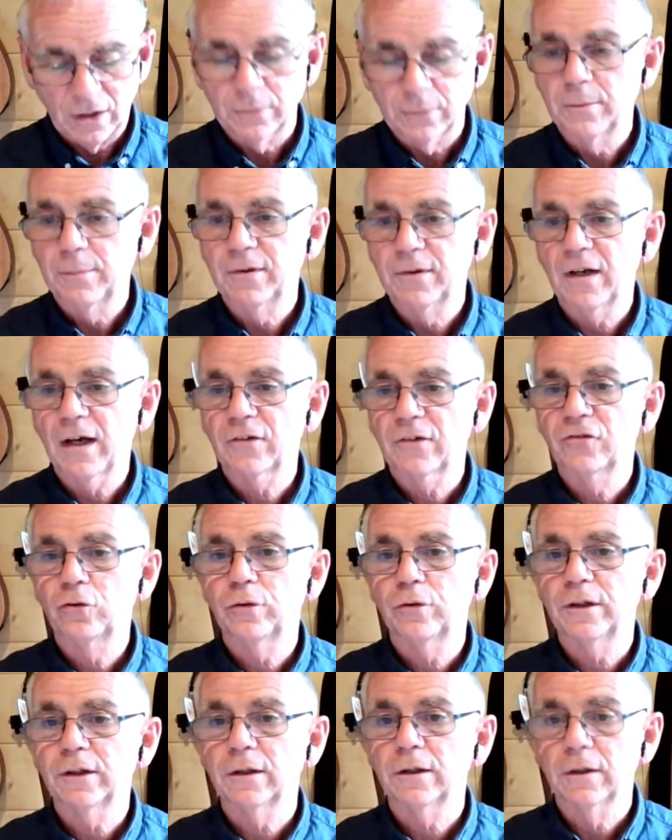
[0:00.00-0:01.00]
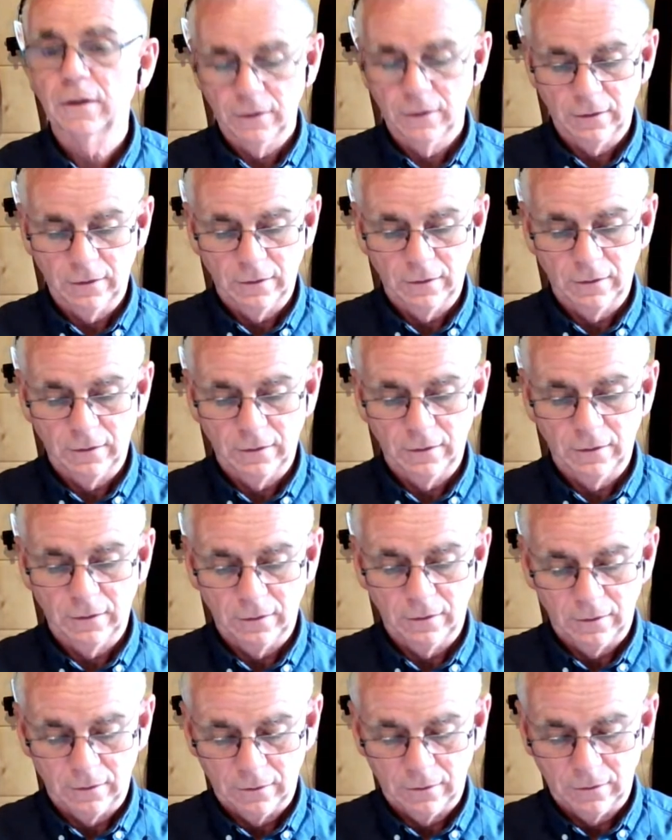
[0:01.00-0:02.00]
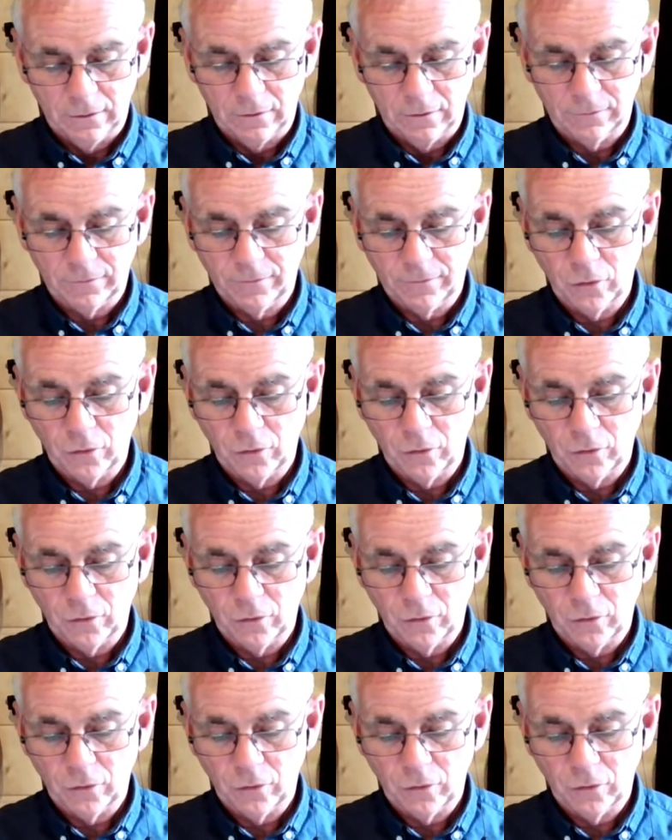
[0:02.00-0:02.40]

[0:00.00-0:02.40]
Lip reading: So that was a bizarre shooting of